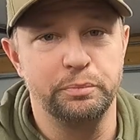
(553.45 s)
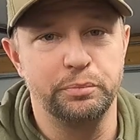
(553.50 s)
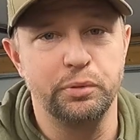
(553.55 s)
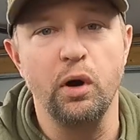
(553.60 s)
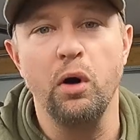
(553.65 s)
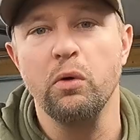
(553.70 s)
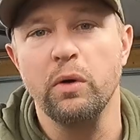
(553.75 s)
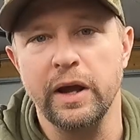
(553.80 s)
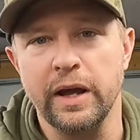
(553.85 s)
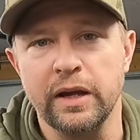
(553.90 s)

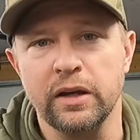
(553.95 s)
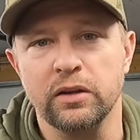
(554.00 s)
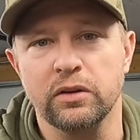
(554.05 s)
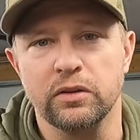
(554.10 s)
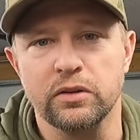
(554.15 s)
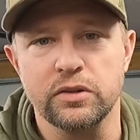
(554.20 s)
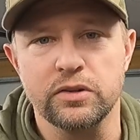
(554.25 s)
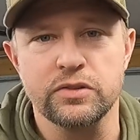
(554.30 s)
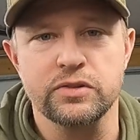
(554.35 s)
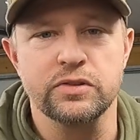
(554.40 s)
pro
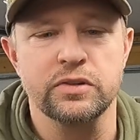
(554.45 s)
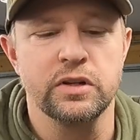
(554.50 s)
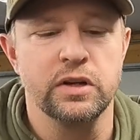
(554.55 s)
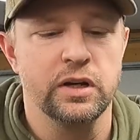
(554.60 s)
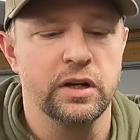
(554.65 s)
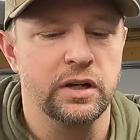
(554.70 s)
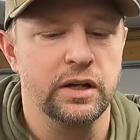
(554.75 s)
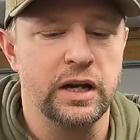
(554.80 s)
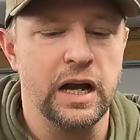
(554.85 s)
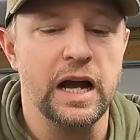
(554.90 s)
anglers,
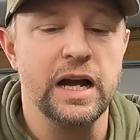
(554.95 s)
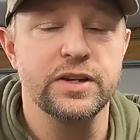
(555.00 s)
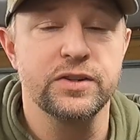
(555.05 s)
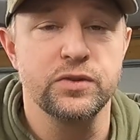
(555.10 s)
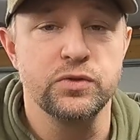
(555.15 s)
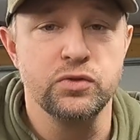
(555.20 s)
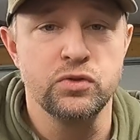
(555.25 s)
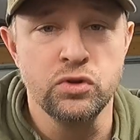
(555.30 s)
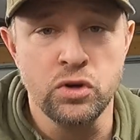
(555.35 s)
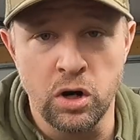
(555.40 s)

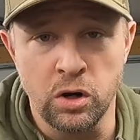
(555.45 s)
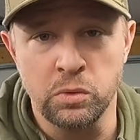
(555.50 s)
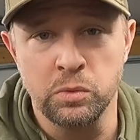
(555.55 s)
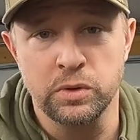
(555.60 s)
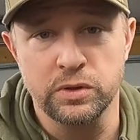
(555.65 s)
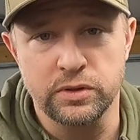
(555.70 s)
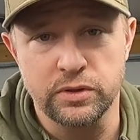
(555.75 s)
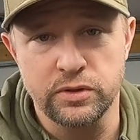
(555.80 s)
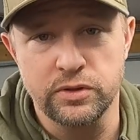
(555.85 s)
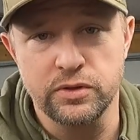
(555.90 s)
guys who know
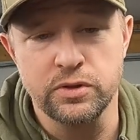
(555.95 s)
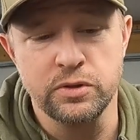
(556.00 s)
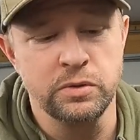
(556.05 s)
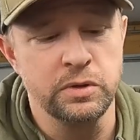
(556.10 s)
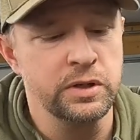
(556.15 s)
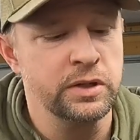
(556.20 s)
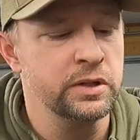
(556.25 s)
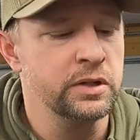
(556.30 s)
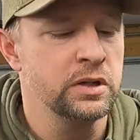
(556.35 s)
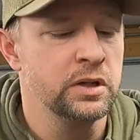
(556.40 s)
what they're
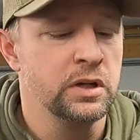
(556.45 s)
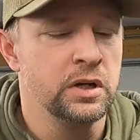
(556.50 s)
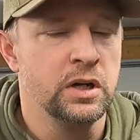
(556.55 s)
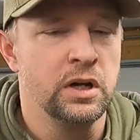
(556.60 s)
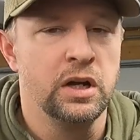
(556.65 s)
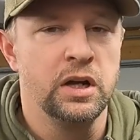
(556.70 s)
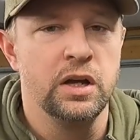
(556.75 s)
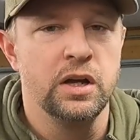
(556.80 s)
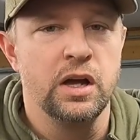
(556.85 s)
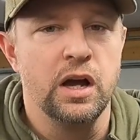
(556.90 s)
doing.
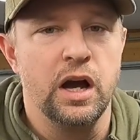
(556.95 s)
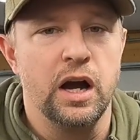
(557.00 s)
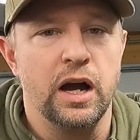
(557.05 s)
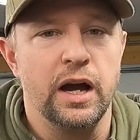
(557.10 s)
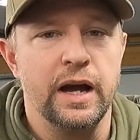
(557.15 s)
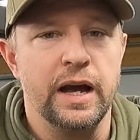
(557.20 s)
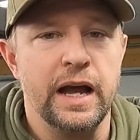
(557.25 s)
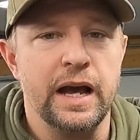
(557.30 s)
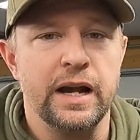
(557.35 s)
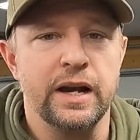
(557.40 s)

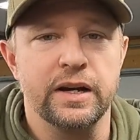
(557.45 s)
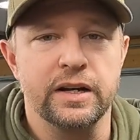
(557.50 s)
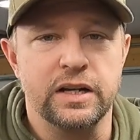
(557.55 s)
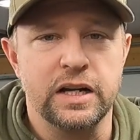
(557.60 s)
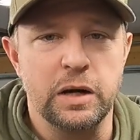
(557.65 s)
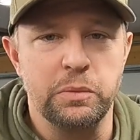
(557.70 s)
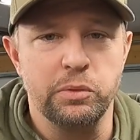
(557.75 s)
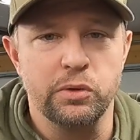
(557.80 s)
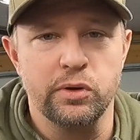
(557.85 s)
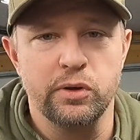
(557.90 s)
I added a
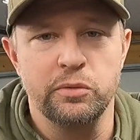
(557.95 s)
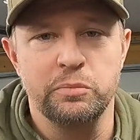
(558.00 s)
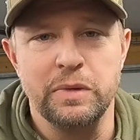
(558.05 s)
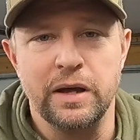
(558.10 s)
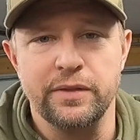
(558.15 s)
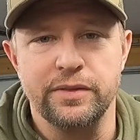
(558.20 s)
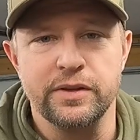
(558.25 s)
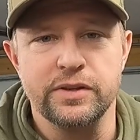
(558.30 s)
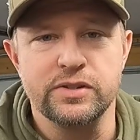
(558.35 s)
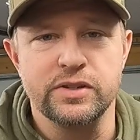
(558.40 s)
couple of other
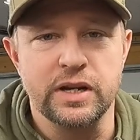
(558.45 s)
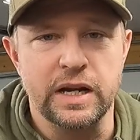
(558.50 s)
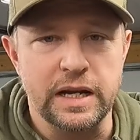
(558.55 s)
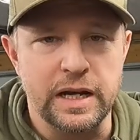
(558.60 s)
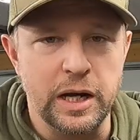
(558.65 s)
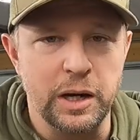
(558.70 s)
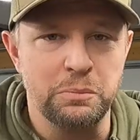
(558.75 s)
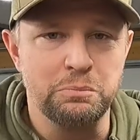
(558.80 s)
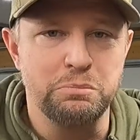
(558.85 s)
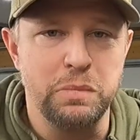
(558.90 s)
methods and I
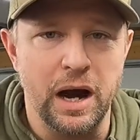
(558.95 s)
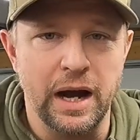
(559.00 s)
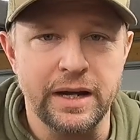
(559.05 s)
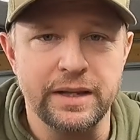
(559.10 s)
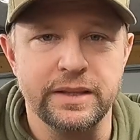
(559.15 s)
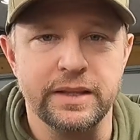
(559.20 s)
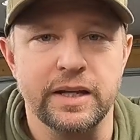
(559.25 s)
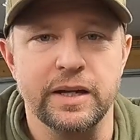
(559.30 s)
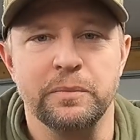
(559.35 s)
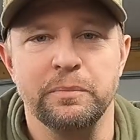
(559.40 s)

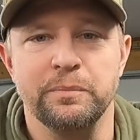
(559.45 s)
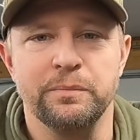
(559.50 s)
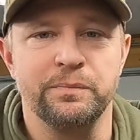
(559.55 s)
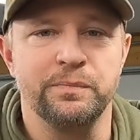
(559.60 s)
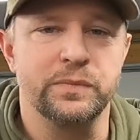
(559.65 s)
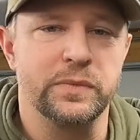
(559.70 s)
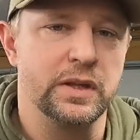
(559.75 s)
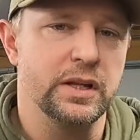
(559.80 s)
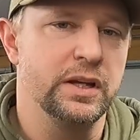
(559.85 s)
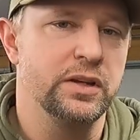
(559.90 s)
combined them
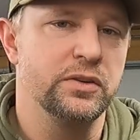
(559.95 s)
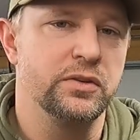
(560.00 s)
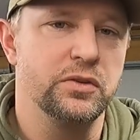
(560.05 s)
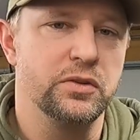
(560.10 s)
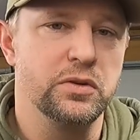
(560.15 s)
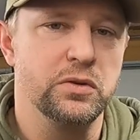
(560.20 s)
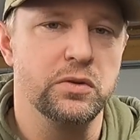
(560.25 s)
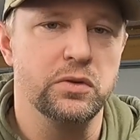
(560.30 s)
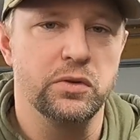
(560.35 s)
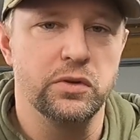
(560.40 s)

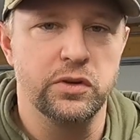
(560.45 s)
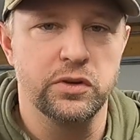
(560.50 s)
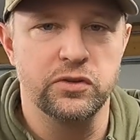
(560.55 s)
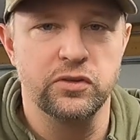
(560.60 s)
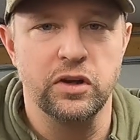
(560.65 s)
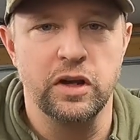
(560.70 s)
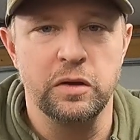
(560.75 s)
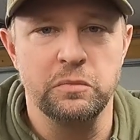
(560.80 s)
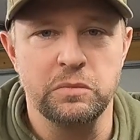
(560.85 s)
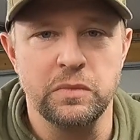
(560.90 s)
into the
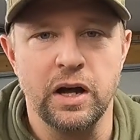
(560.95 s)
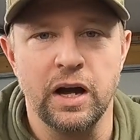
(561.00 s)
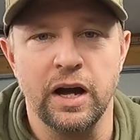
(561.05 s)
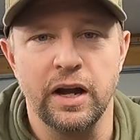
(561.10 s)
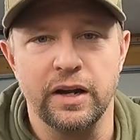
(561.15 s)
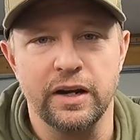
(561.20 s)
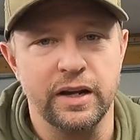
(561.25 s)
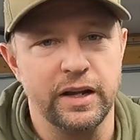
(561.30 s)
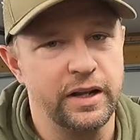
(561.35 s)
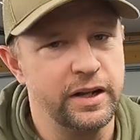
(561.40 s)
same
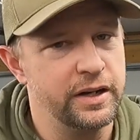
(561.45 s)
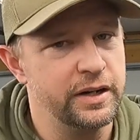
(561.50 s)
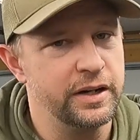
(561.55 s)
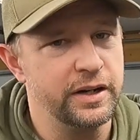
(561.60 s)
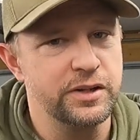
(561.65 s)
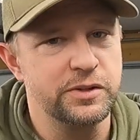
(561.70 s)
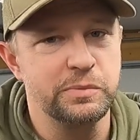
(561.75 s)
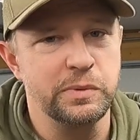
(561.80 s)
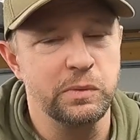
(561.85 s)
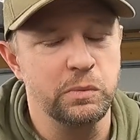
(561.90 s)
knot, and
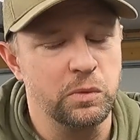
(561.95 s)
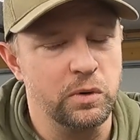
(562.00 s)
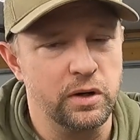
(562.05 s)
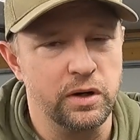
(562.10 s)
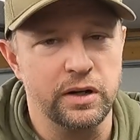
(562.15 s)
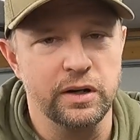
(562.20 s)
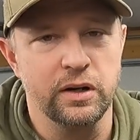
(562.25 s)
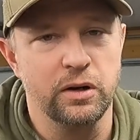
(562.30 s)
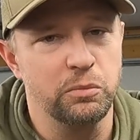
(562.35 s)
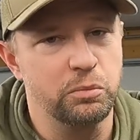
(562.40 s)
it's been
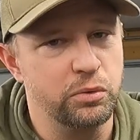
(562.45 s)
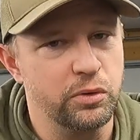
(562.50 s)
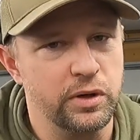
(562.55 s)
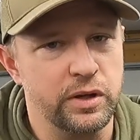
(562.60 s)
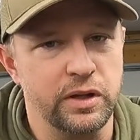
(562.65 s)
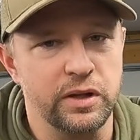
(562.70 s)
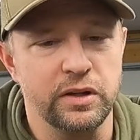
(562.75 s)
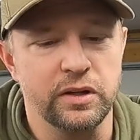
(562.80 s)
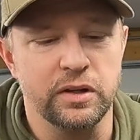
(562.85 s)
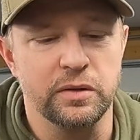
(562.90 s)
working out
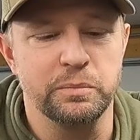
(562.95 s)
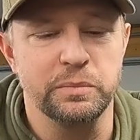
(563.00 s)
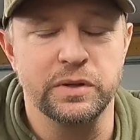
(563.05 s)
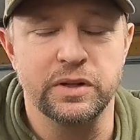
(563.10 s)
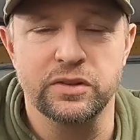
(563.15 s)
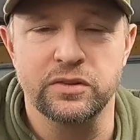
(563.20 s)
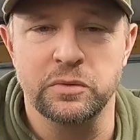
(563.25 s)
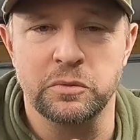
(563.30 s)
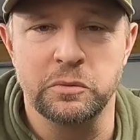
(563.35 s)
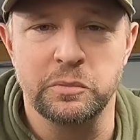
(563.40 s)
pretty good.
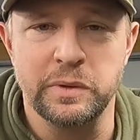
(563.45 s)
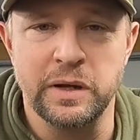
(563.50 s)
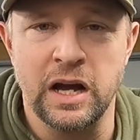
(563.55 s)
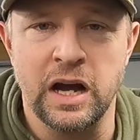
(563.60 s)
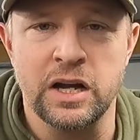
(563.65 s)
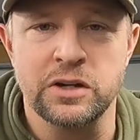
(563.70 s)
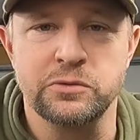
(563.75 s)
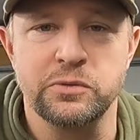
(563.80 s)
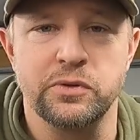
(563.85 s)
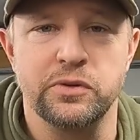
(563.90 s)
Because I'm going to be
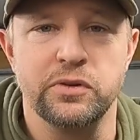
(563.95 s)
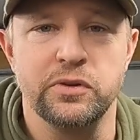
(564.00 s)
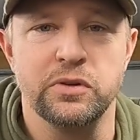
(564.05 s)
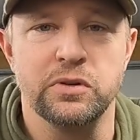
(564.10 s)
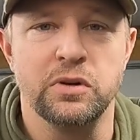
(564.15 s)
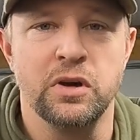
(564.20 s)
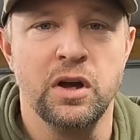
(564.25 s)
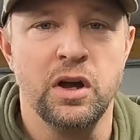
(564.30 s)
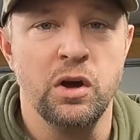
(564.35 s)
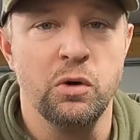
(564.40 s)
honest with
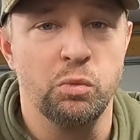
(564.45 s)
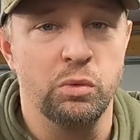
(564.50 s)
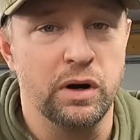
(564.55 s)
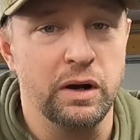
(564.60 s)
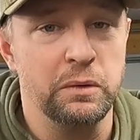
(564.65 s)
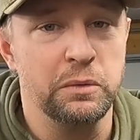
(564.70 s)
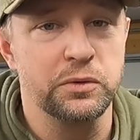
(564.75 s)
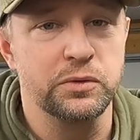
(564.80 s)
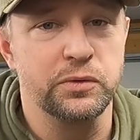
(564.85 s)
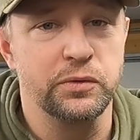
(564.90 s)
you,
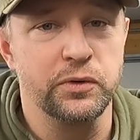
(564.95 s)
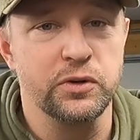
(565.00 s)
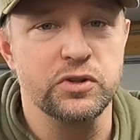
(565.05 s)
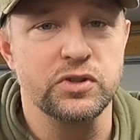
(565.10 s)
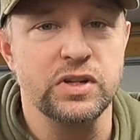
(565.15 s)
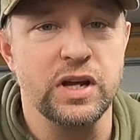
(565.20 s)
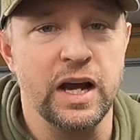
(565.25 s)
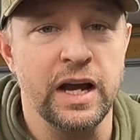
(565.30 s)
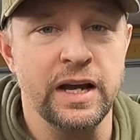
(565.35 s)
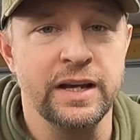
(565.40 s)
when I was
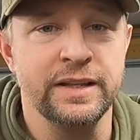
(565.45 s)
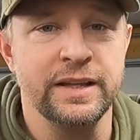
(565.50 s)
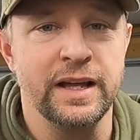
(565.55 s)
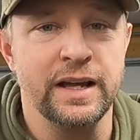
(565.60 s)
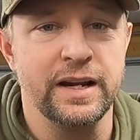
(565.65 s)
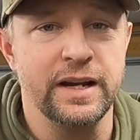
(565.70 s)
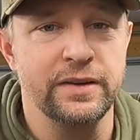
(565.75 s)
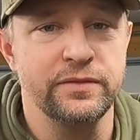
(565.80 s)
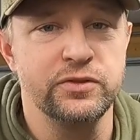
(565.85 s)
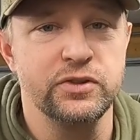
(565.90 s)
first tying
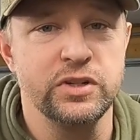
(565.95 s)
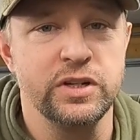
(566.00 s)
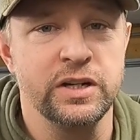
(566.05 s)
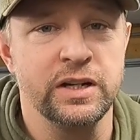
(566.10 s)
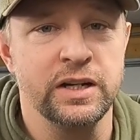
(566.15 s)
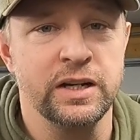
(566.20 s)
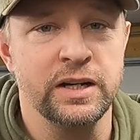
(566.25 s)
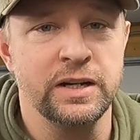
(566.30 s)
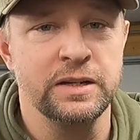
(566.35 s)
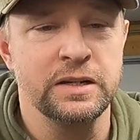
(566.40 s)
that
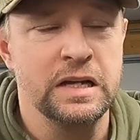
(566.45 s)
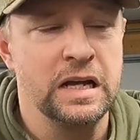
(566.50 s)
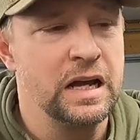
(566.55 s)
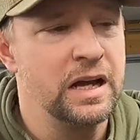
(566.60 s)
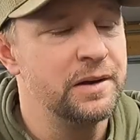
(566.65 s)
FG knot,